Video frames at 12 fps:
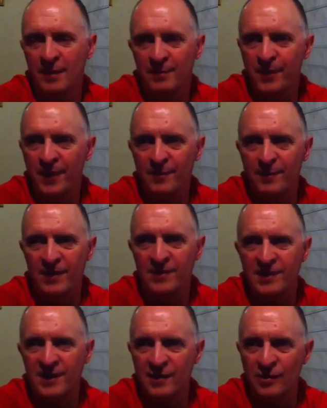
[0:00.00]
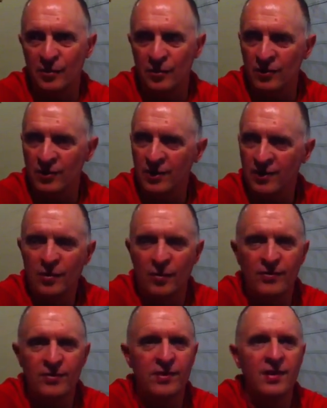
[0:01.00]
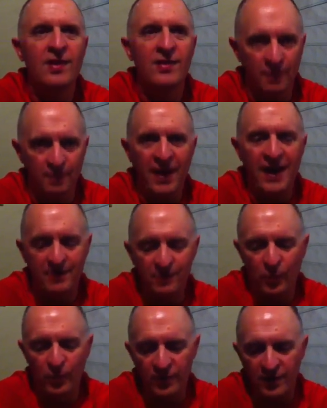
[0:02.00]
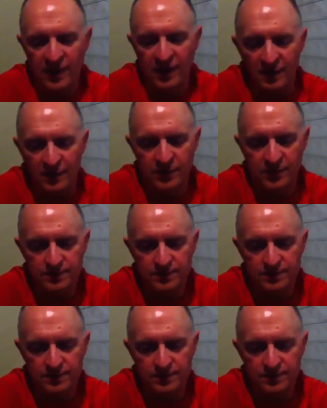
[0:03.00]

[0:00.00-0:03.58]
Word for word: my big mate Dino, you know, the backbone of the club.